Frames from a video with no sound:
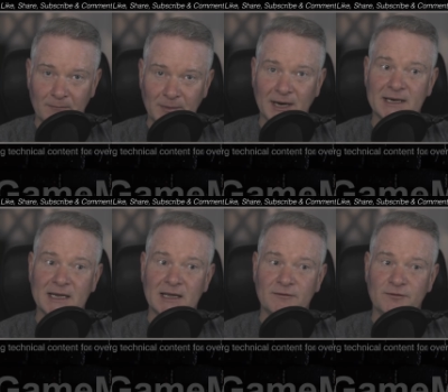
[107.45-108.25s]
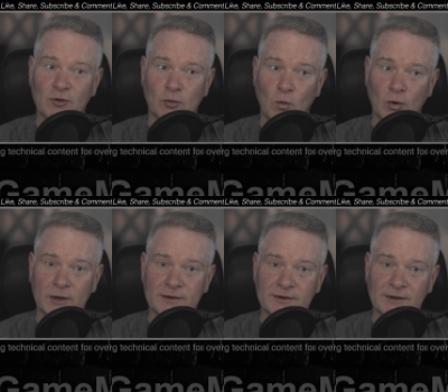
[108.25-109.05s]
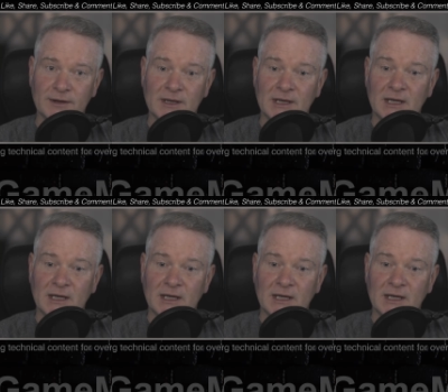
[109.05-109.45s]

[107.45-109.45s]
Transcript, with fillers: but if your warranty